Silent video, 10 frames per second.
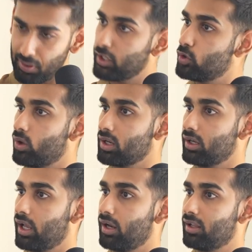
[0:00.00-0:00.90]
back to work
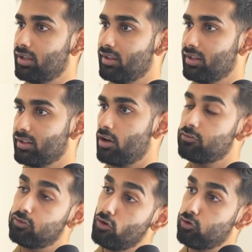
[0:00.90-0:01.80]
again. They
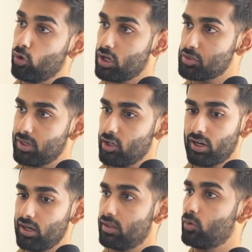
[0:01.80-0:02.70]
are full focus. Monday
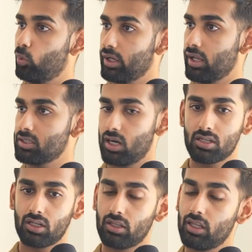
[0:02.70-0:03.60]
to Friday they are working.
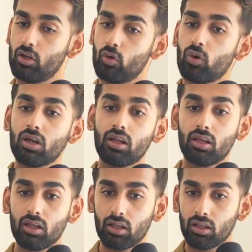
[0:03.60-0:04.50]
Saturday Sunday they don't
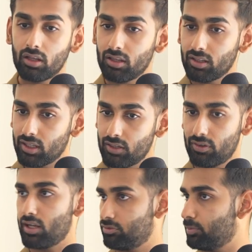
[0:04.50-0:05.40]

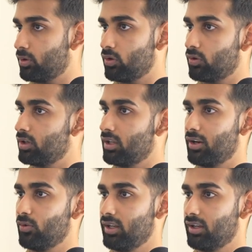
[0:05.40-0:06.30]
give an F about what
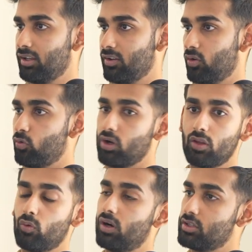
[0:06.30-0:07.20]
they are doing or what
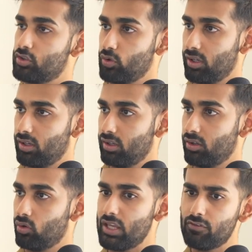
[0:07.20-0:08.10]
the world is doing.
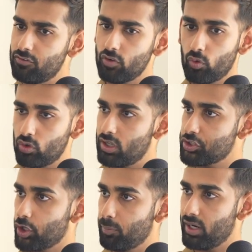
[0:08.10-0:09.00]
And even if you go to
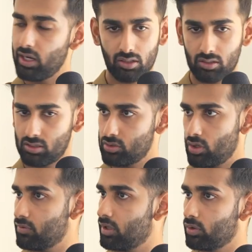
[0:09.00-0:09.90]
their shop, they are like, sir,
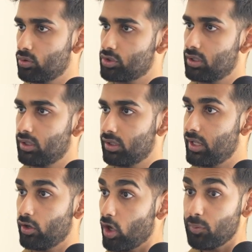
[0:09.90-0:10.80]
sorry, we are closed.
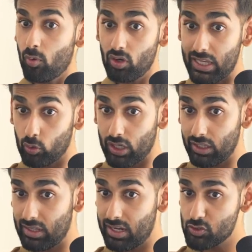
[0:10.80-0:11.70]
They are not about ki,
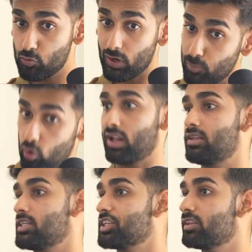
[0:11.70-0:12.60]
okay, there is one more
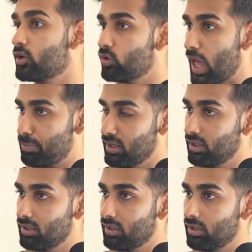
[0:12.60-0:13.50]
transaction that could happen.